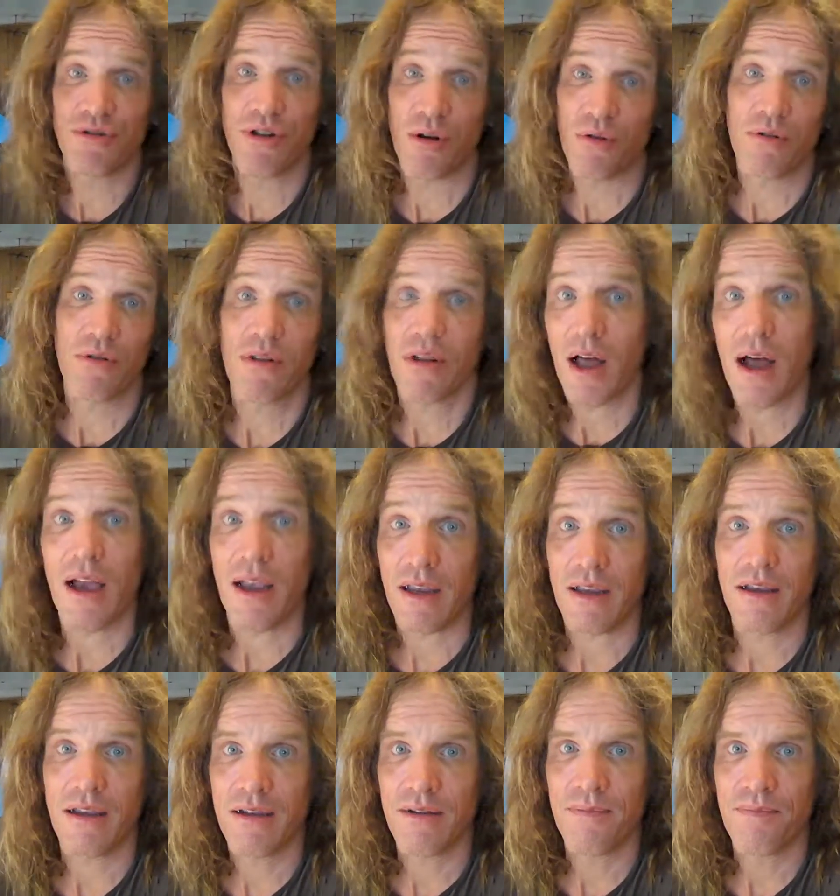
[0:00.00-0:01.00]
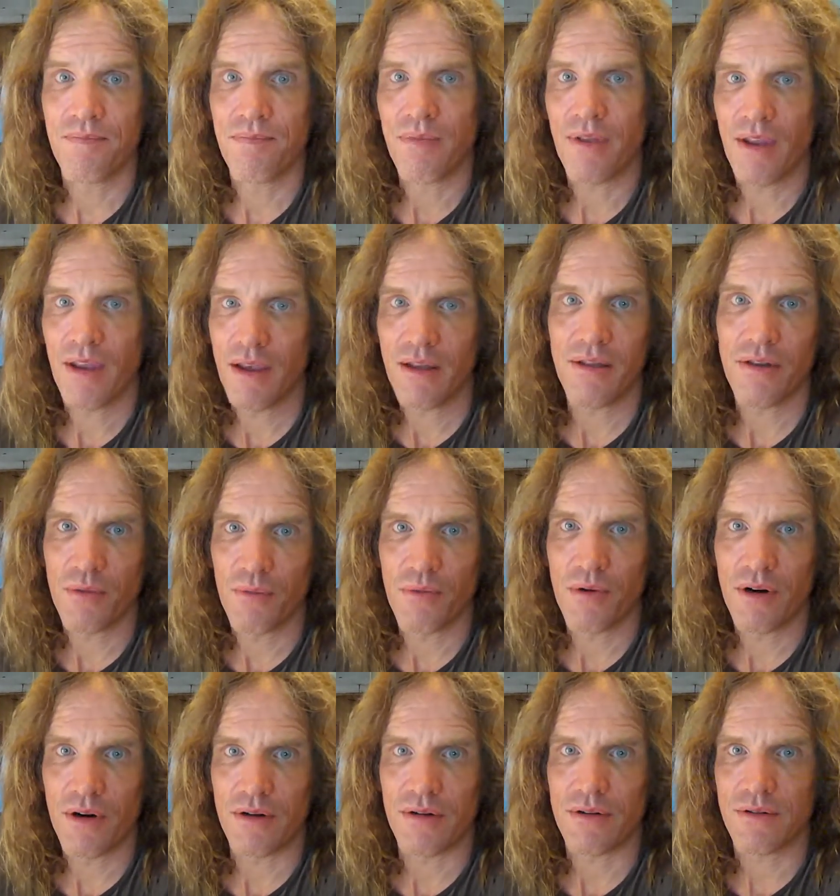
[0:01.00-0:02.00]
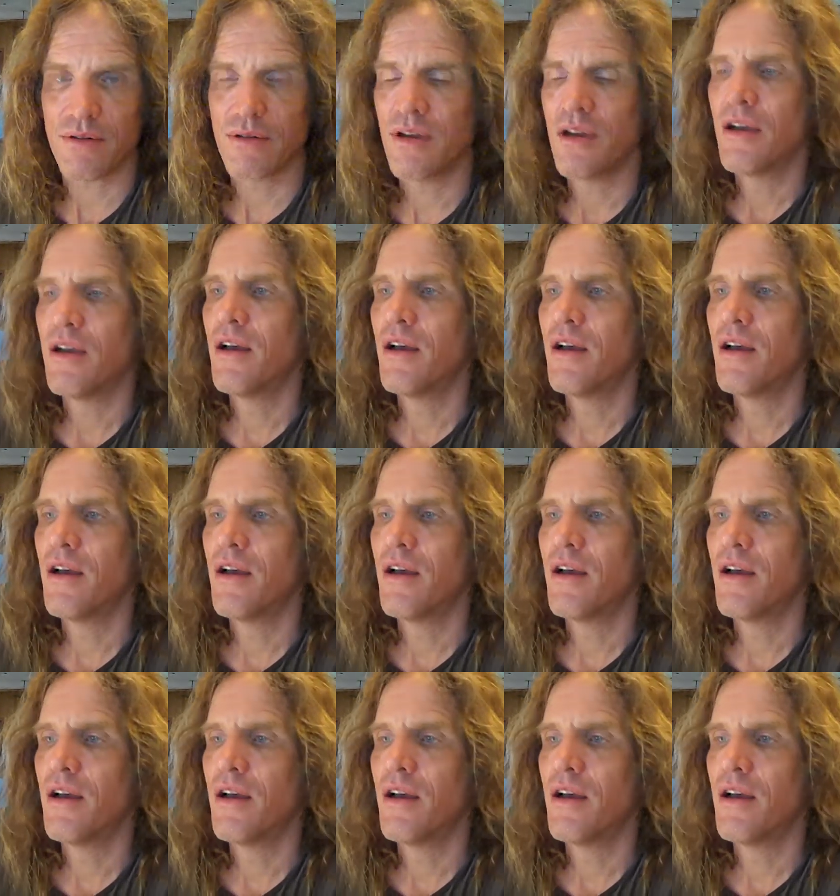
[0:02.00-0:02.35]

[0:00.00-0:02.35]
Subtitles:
don't like in the world.